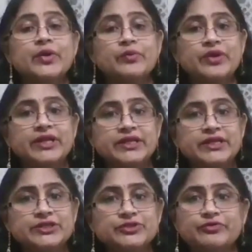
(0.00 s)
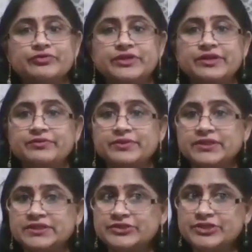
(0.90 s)
We teach of the
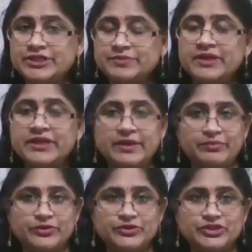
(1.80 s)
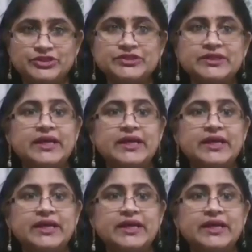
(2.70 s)
treatment approaches